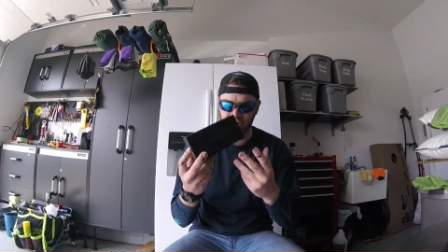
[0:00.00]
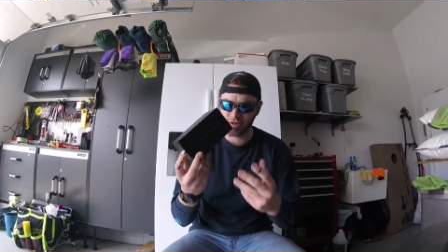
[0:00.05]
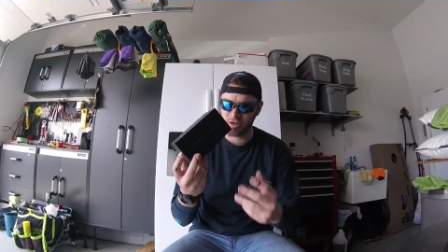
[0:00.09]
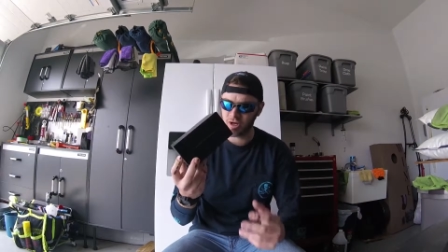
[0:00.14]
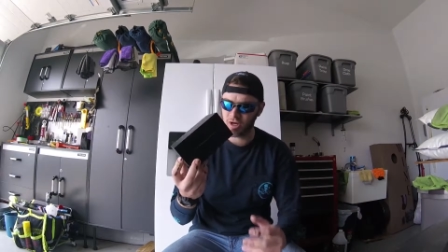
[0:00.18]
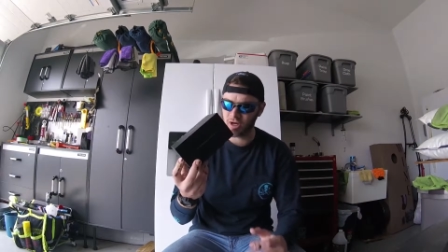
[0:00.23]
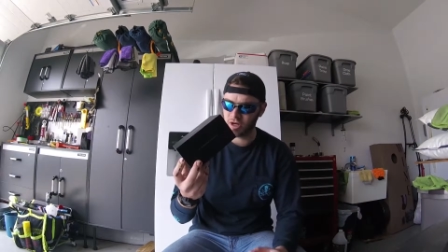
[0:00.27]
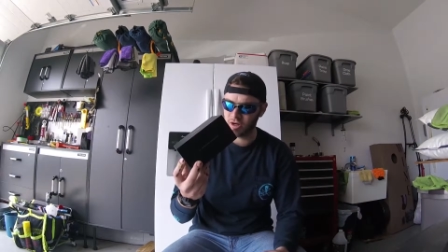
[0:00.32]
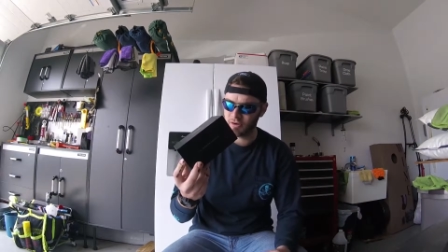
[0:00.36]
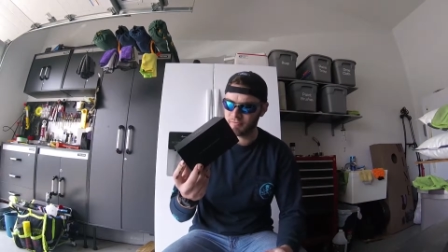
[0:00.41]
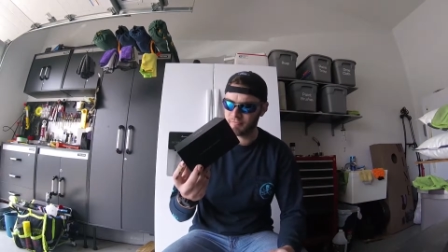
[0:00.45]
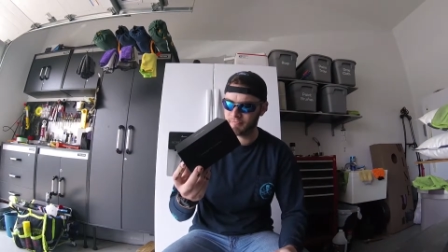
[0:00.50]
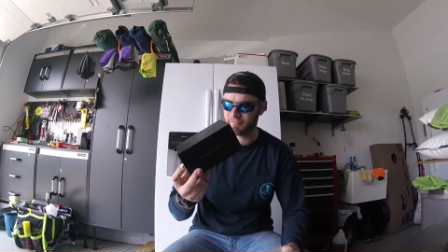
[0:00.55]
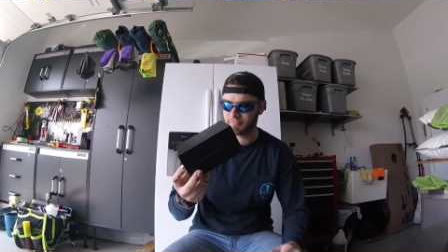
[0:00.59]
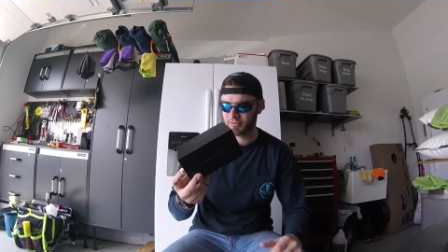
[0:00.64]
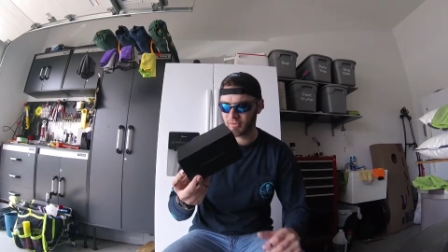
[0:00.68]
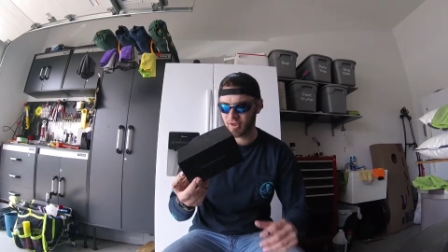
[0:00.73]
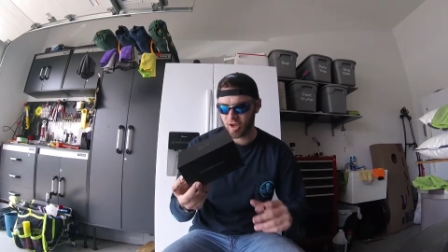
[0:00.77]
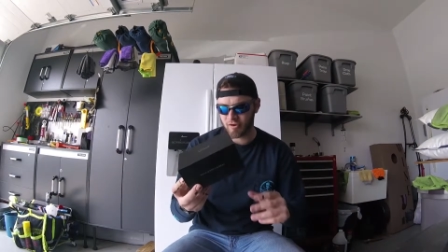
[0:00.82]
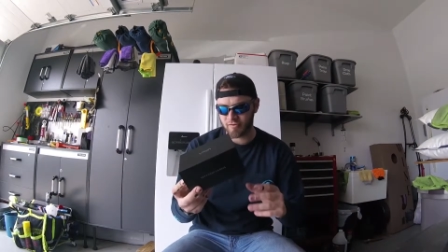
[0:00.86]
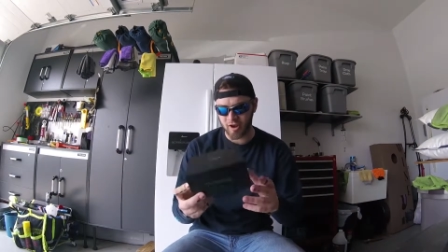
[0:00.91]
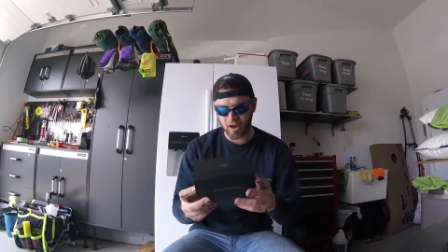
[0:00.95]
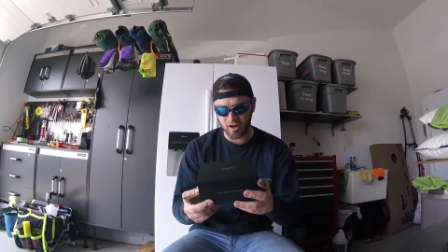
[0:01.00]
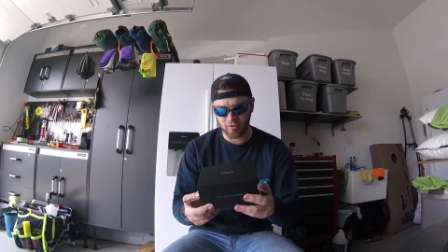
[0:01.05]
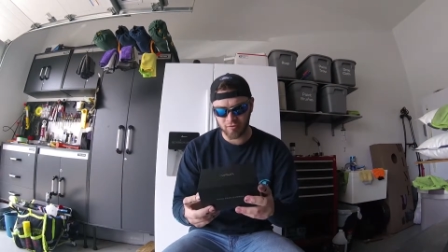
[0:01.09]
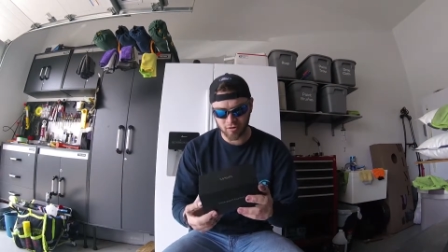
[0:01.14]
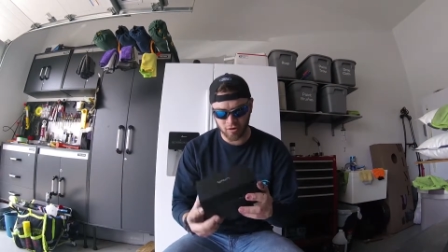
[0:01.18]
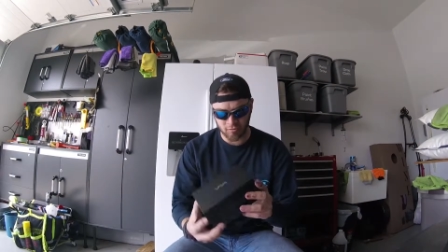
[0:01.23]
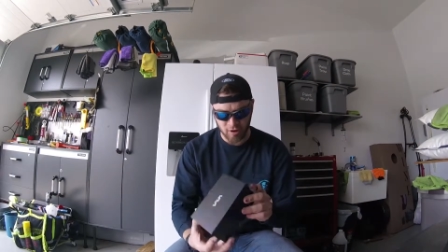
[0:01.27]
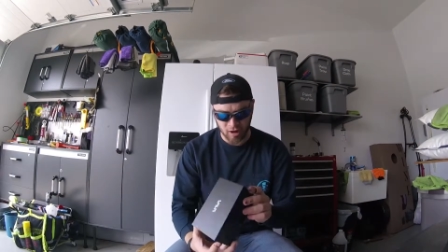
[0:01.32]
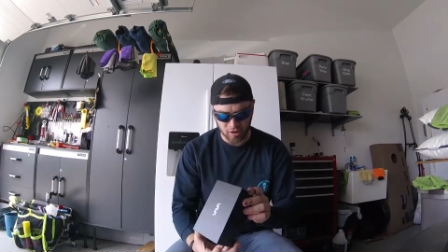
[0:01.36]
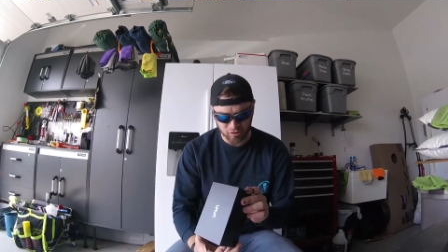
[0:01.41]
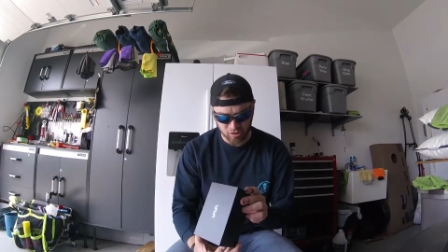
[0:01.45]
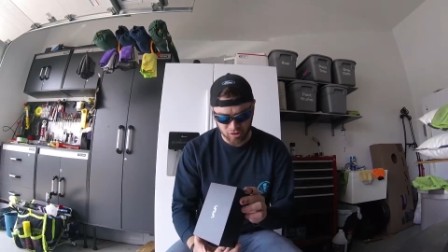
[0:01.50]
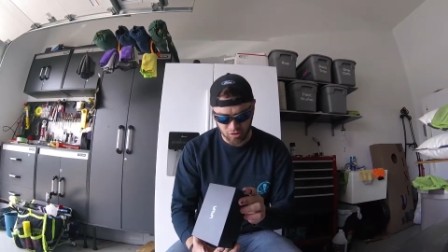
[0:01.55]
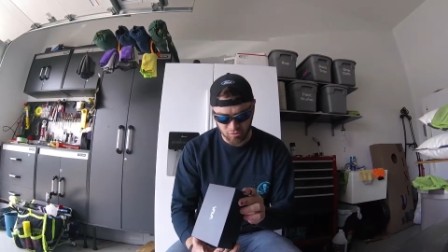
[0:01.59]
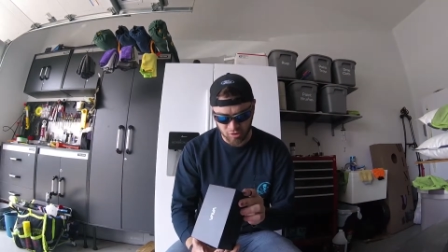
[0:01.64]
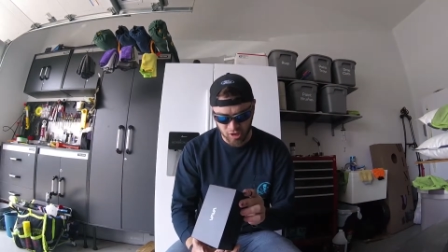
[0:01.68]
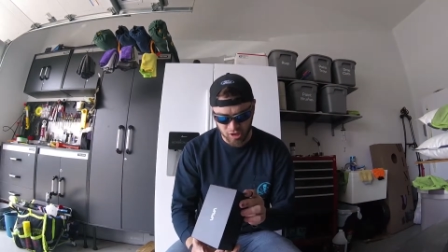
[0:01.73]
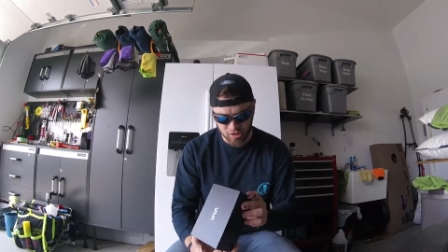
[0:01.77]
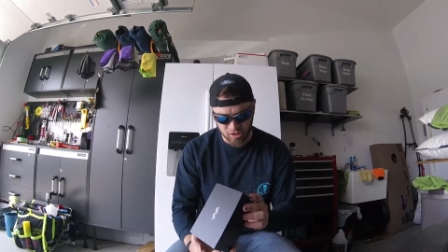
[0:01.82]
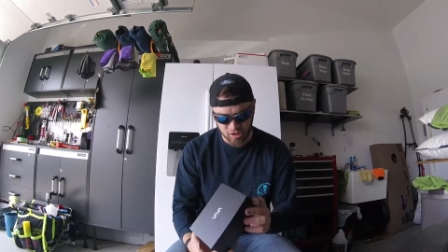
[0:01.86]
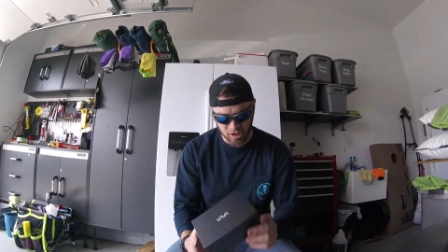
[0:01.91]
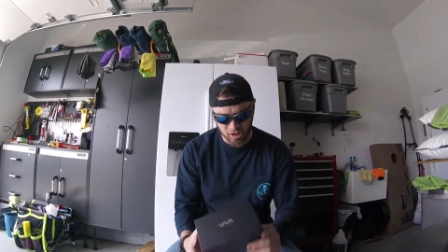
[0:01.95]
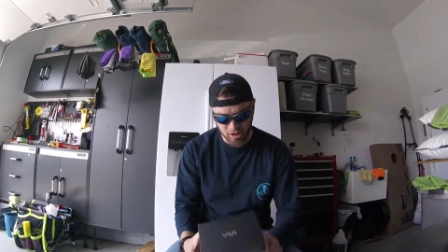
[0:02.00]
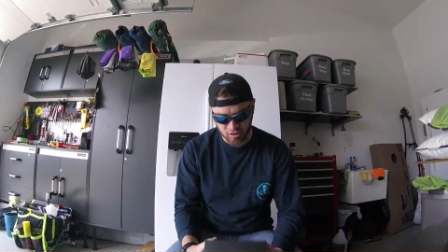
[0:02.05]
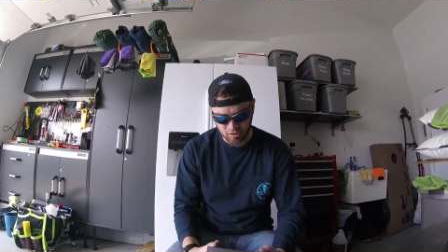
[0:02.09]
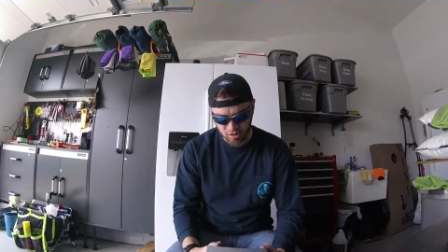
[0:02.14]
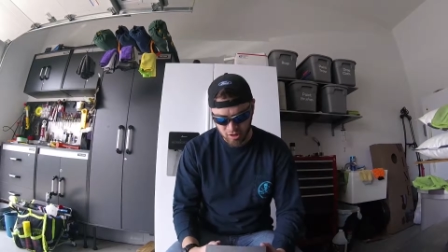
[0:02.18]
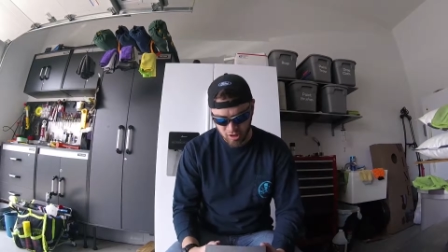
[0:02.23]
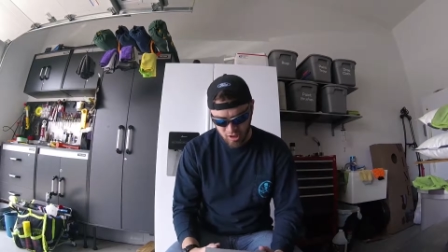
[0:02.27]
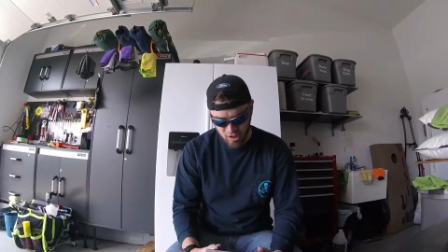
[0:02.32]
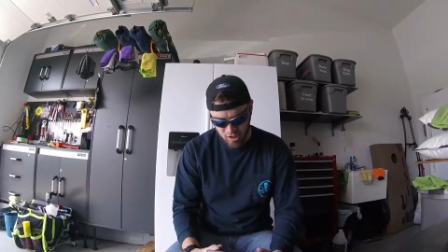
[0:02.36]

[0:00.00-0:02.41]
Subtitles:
I've had it for about 2 months now.